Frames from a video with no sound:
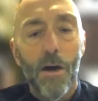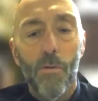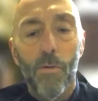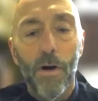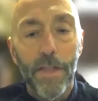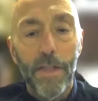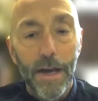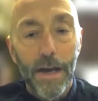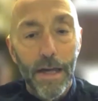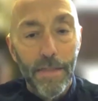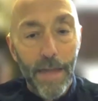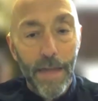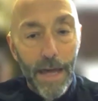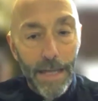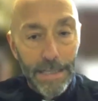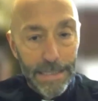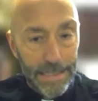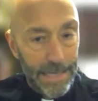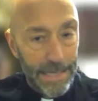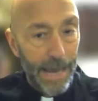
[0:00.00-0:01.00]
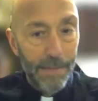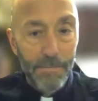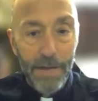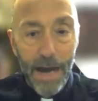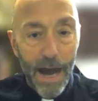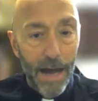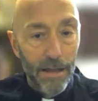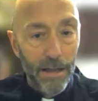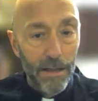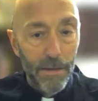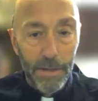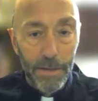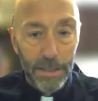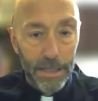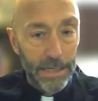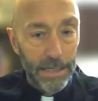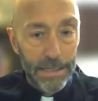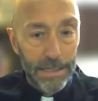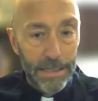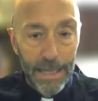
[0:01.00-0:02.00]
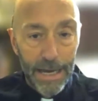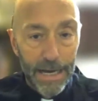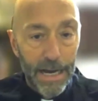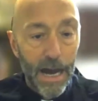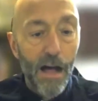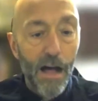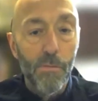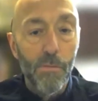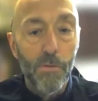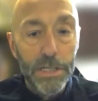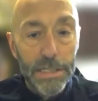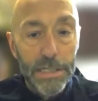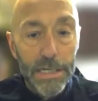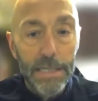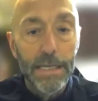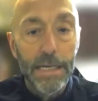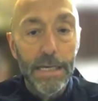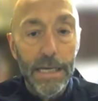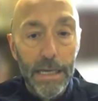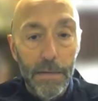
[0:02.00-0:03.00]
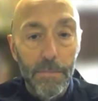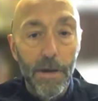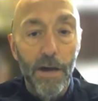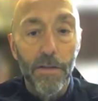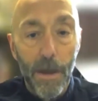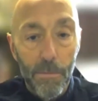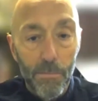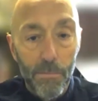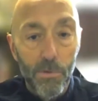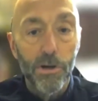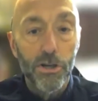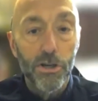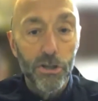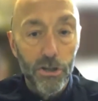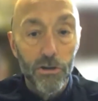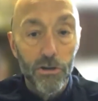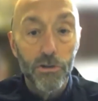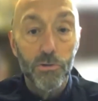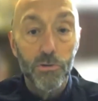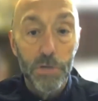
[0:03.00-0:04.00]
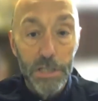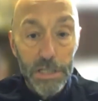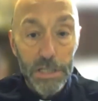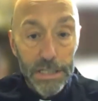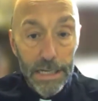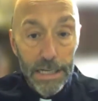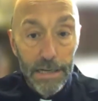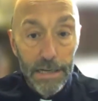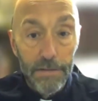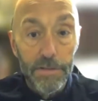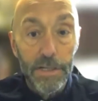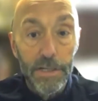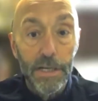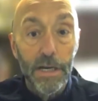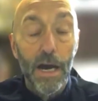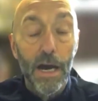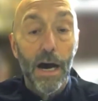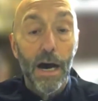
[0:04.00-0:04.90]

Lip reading: Well, that same column, a link to that column, was in the email that parishioners received